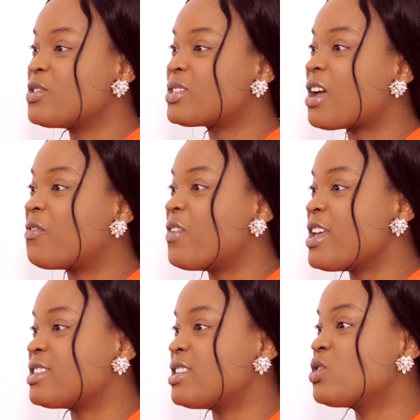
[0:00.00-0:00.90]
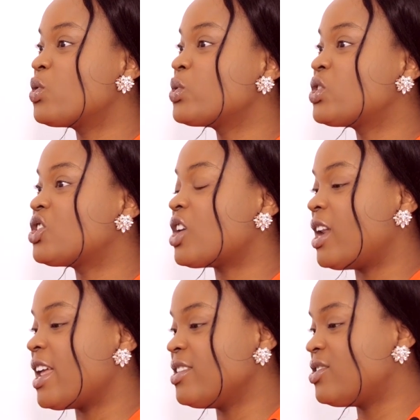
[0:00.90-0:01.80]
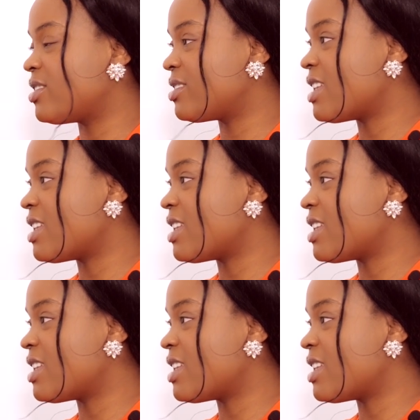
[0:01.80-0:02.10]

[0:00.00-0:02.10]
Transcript: you start facing those challenges